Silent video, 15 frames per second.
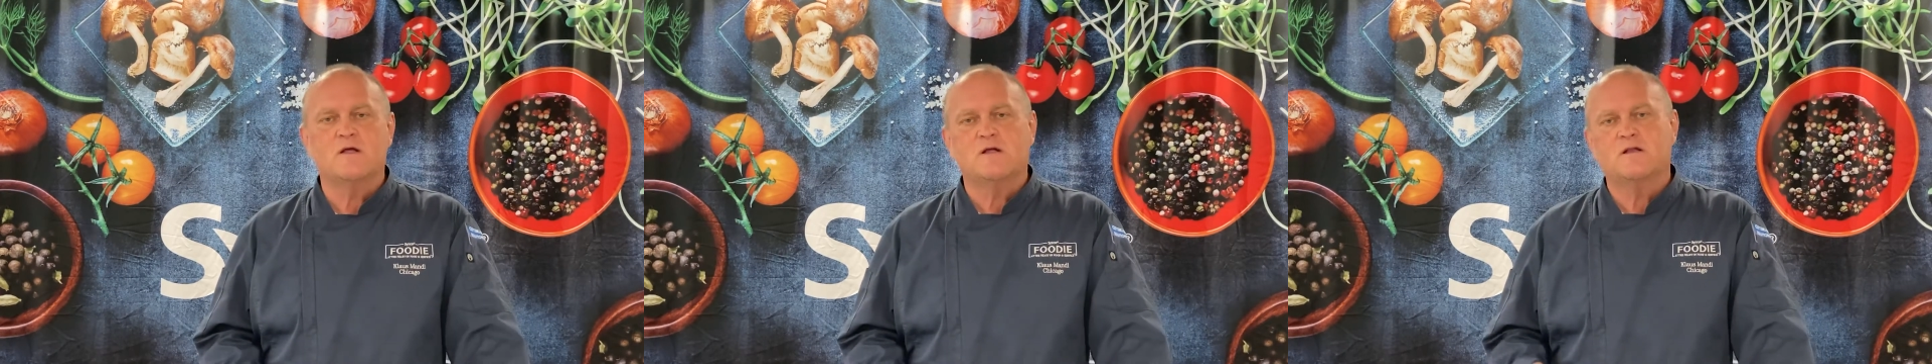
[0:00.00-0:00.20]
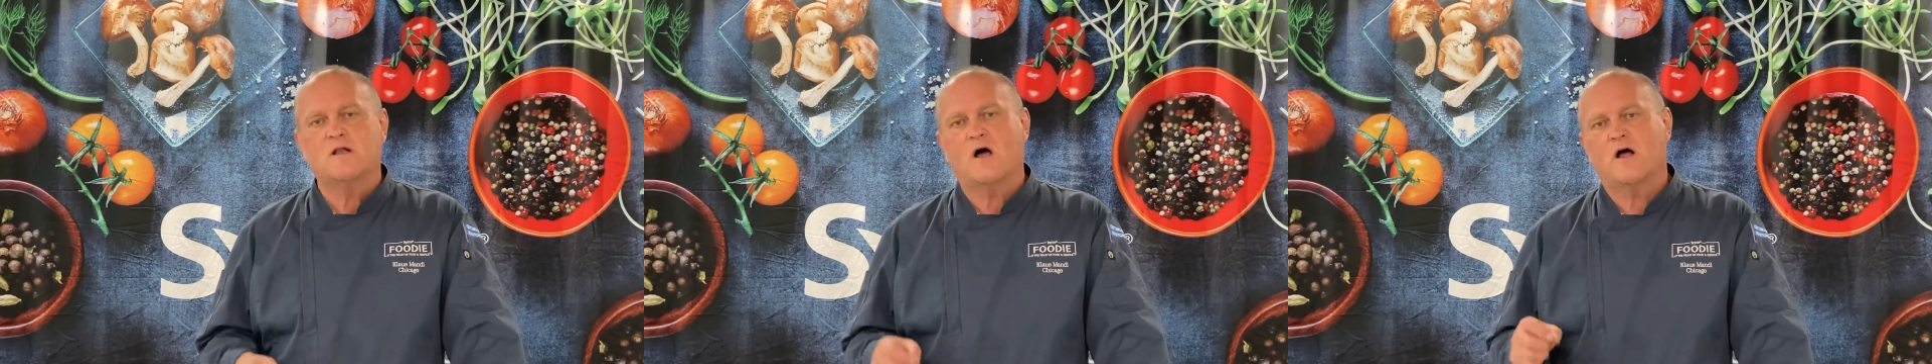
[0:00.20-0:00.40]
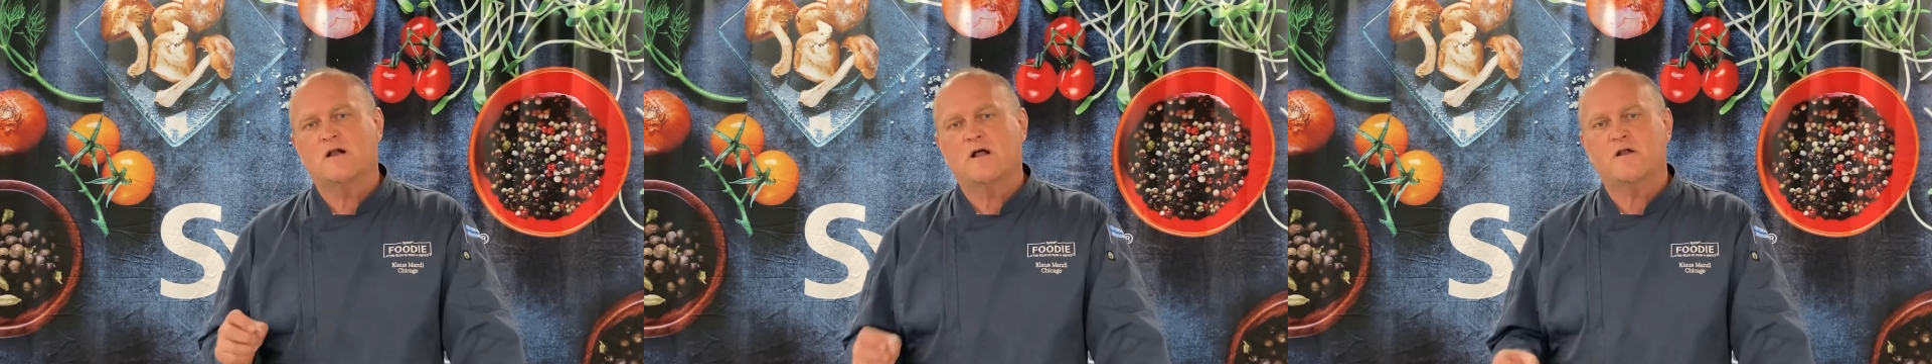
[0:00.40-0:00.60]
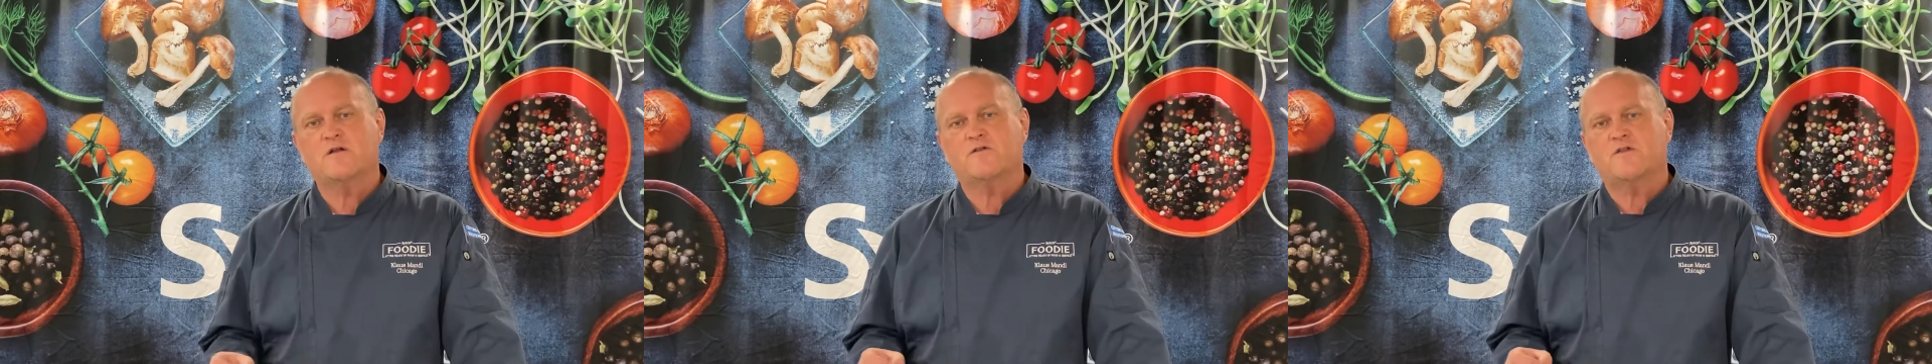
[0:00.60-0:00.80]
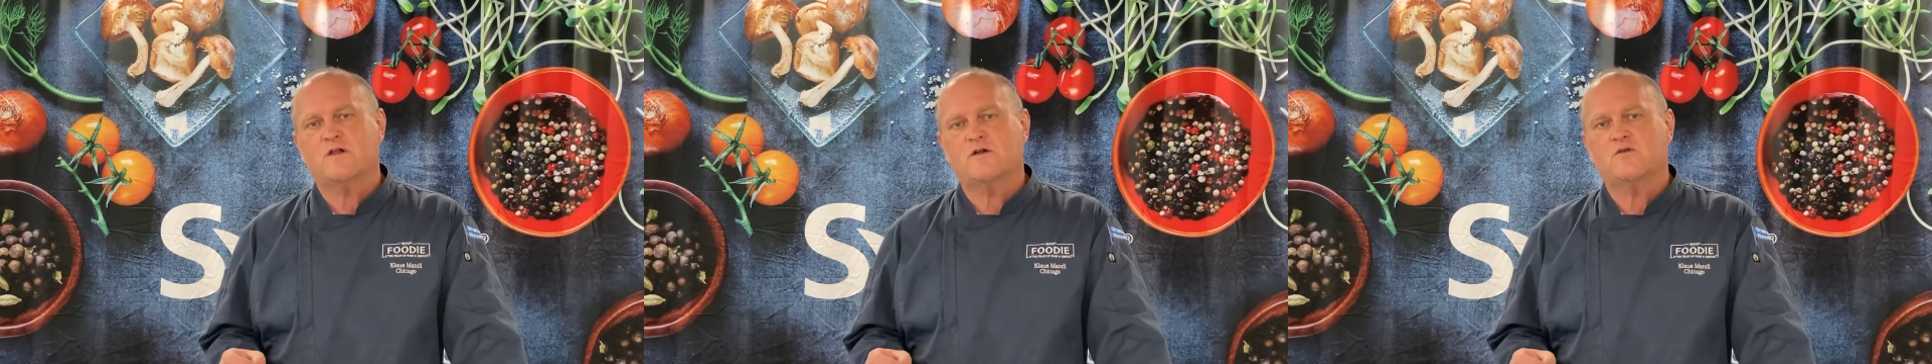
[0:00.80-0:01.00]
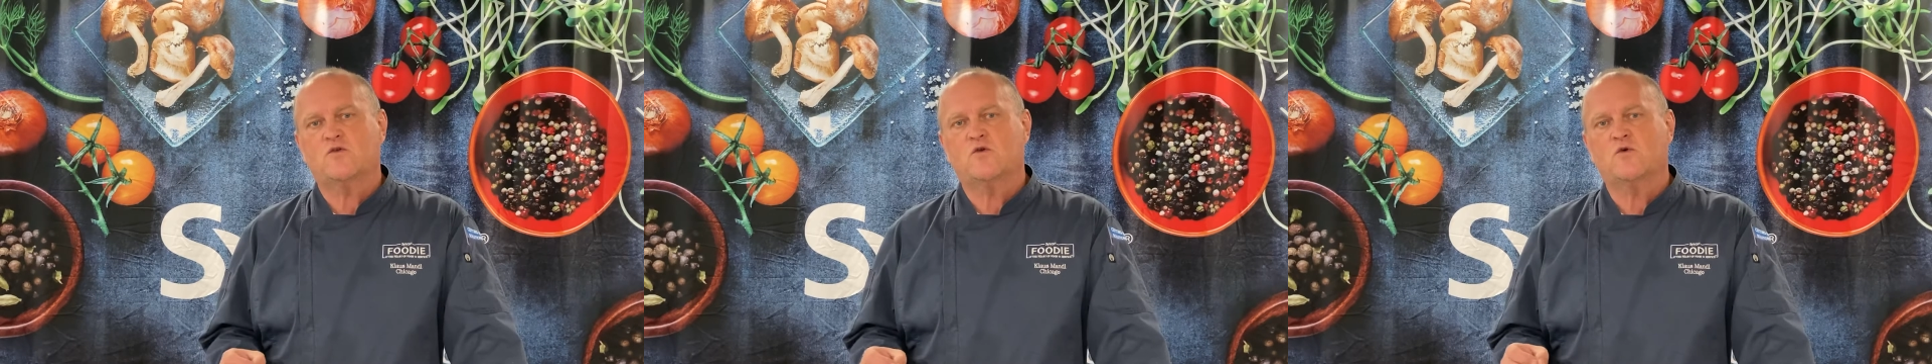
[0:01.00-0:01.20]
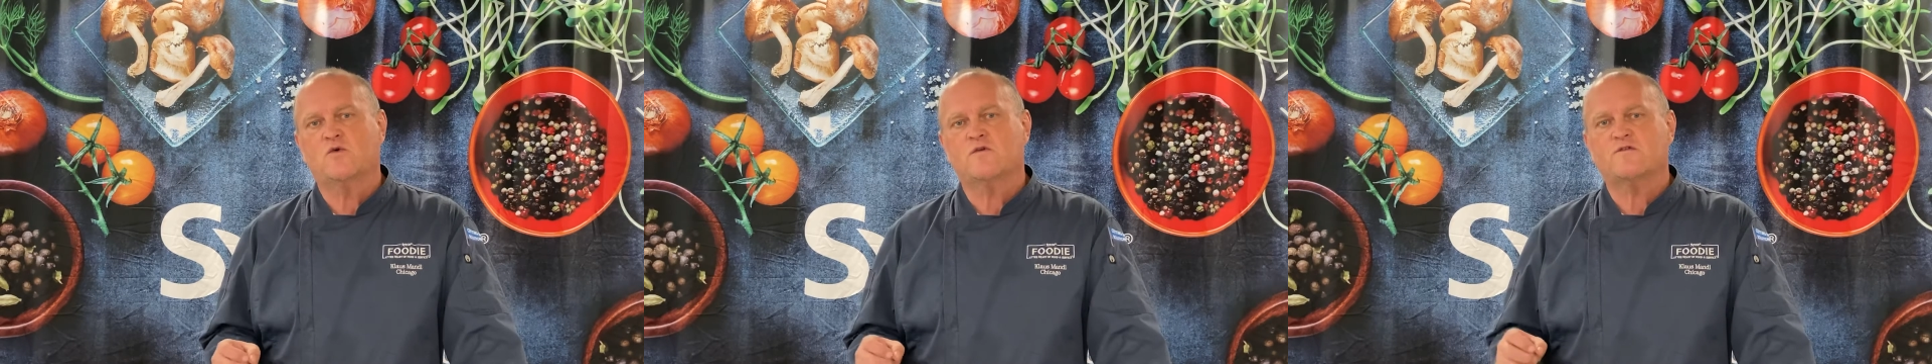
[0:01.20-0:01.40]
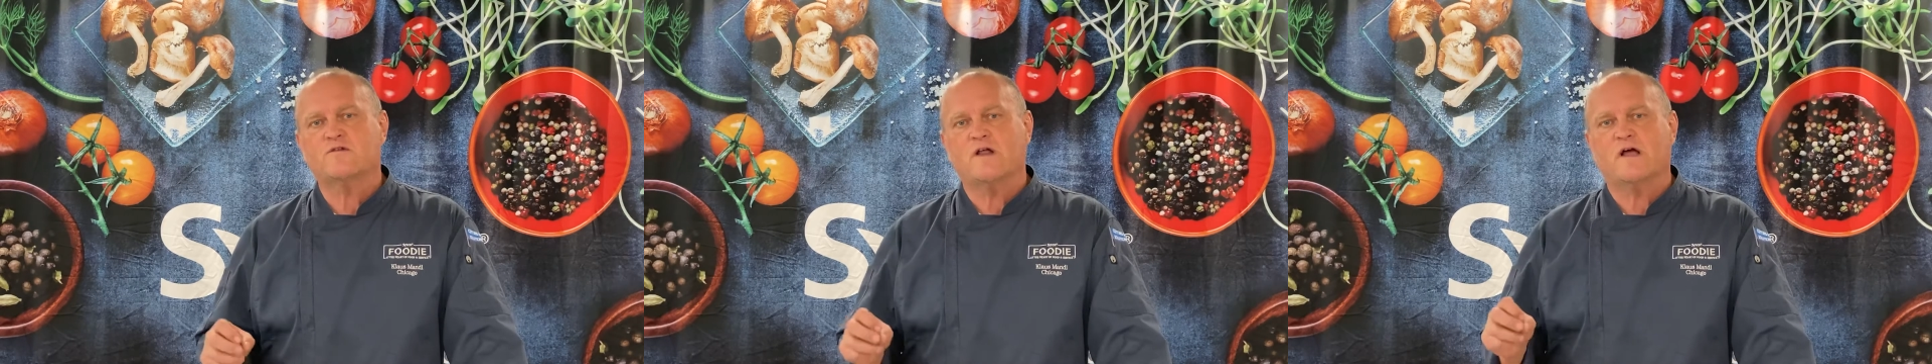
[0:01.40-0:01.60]
Now another thing too
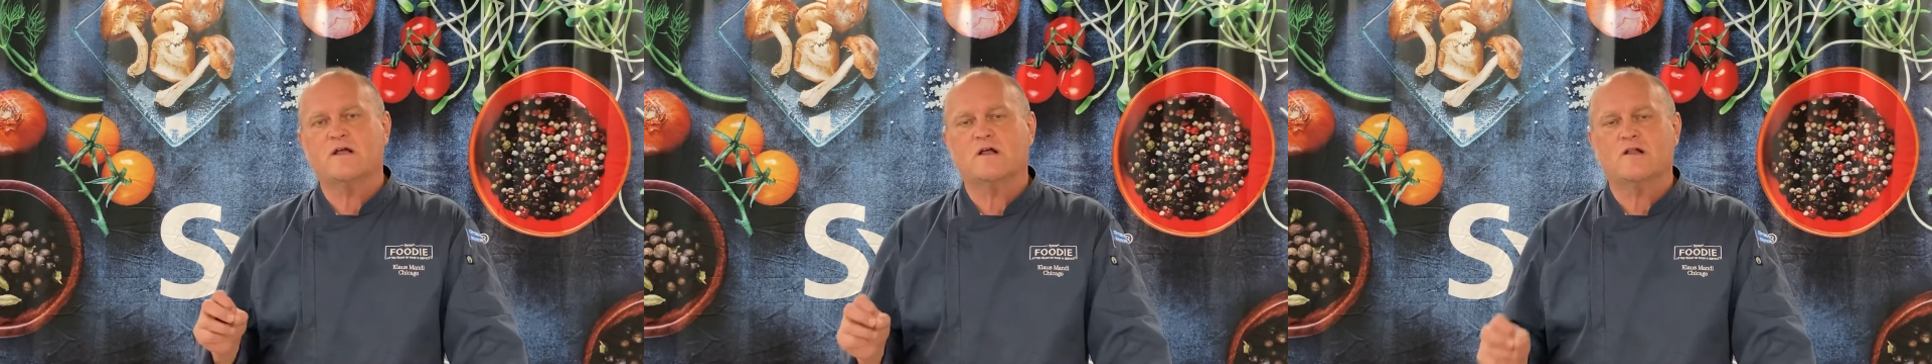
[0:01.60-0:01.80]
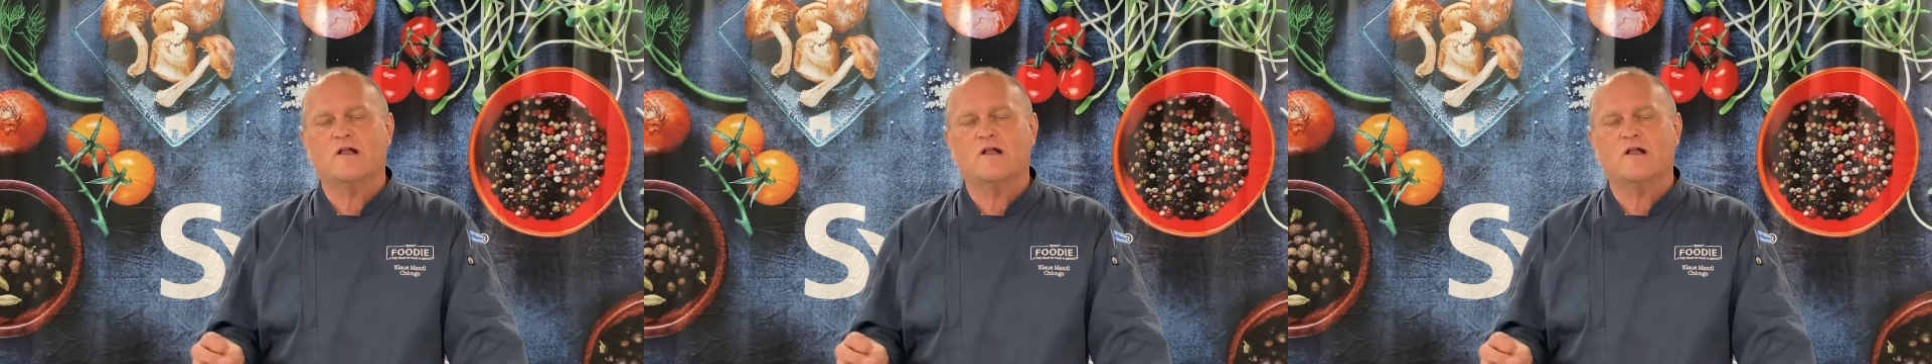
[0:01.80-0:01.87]
is like a